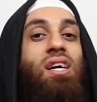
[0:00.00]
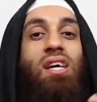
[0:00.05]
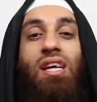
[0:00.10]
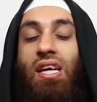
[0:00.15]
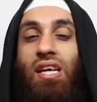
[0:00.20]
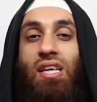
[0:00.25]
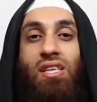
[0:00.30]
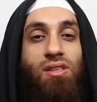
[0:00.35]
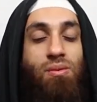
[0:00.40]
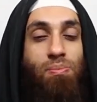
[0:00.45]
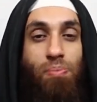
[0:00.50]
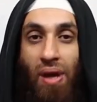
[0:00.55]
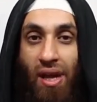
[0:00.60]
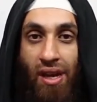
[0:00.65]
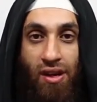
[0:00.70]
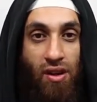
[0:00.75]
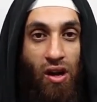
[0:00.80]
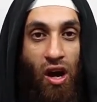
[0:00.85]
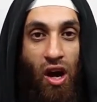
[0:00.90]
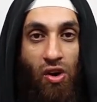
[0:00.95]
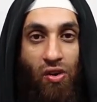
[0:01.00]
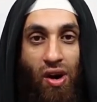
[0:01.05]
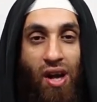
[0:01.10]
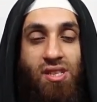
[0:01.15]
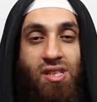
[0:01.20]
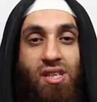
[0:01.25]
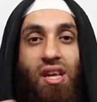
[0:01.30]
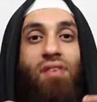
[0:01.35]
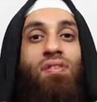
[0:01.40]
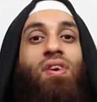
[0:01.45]
He's been
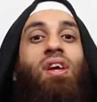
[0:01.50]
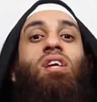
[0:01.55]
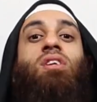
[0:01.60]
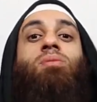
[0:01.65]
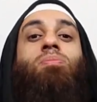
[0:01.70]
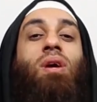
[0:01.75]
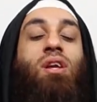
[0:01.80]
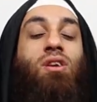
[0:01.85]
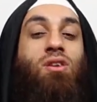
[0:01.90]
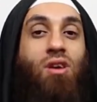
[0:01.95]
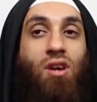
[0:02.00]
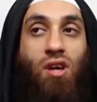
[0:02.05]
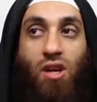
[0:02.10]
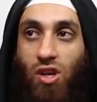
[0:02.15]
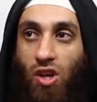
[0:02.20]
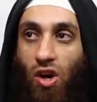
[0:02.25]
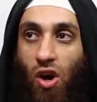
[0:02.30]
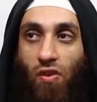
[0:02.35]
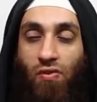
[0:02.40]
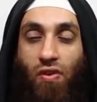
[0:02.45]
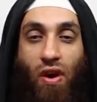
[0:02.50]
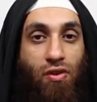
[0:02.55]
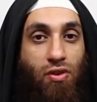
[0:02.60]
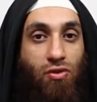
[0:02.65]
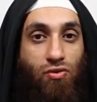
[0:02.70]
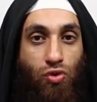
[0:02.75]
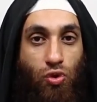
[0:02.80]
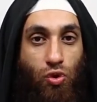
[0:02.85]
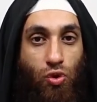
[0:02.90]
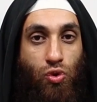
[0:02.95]
aggressive. He's been, you know,
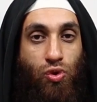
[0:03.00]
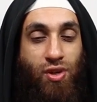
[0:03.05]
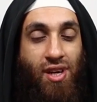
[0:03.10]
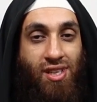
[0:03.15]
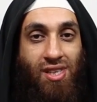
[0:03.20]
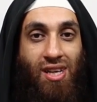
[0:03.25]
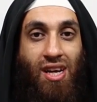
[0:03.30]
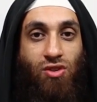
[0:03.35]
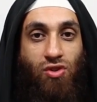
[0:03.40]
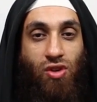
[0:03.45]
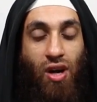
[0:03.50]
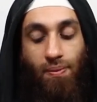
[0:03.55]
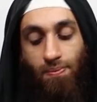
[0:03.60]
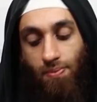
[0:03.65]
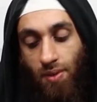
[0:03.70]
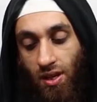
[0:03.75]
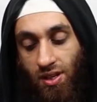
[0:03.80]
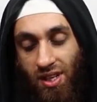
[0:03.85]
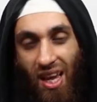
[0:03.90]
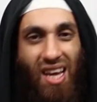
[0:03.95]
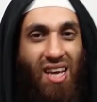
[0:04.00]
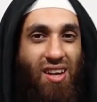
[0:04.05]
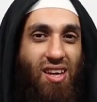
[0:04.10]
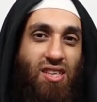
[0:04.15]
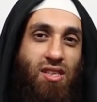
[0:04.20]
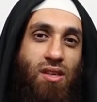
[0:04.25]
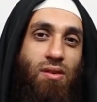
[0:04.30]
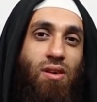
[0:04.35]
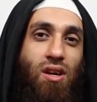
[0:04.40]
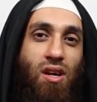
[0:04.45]
very rude, etc. Take it
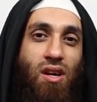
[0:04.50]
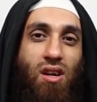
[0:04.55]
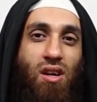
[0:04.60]
easy.